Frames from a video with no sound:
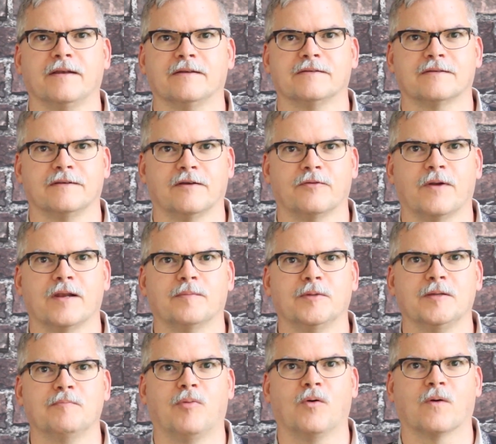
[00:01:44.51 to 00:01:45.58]
and it's
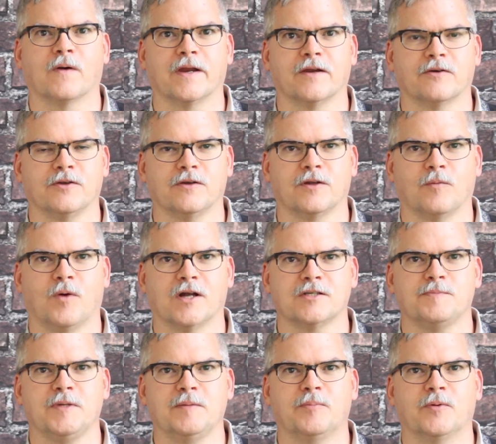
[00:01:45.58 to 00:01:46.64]
incredibly boring, or you can
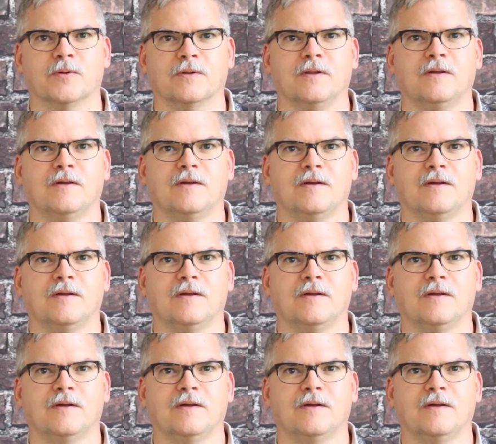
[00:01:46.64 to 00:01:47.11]
watch people